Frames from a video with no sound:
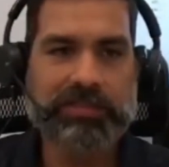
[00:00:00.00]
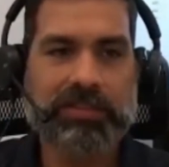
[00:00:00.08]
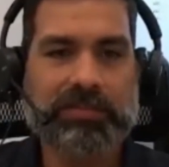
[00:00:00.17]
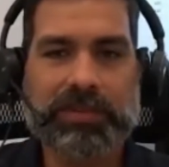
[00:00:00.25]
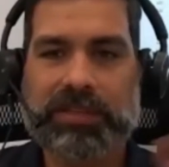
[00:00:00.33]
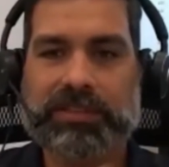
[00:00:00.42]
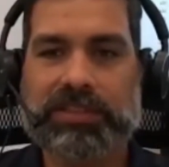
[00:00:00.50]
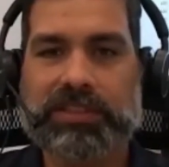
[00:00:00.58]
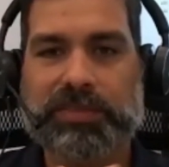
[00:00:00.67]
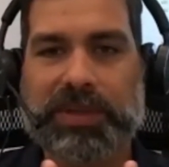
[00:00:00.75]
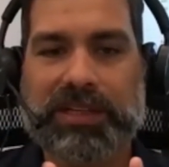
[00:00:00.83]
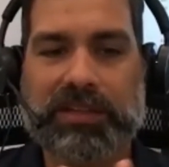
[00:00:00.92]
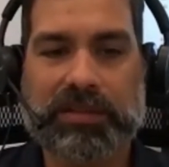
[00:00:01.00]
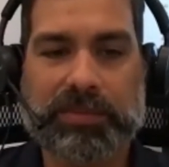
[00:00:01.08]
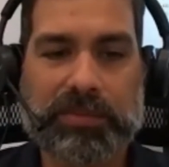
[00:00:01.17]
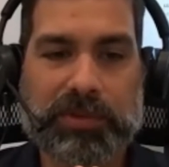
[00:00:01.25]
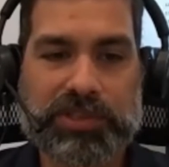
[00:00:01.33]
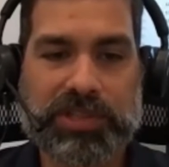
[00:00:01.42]
So I'm going to just speak a little
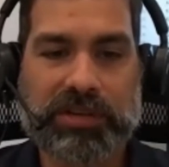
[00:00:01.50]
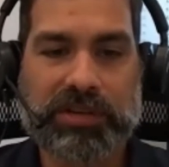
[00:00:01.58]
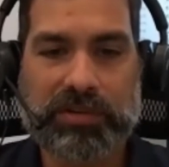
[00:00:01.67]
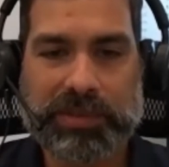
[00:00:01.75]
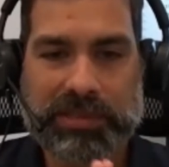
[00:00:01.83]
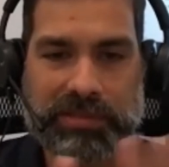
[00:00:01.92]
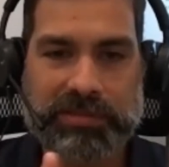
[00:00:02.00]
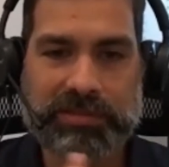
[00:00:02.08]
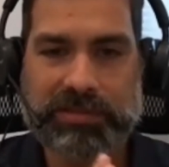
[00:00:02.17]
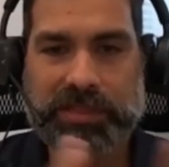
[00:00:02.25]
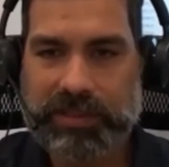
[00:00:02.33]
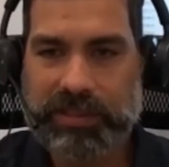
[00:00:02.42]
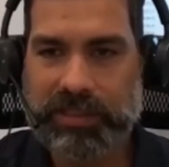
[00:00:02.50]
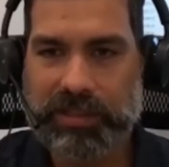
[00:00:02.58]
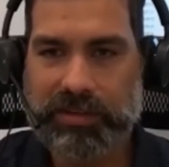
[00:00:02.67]
bit more general, because it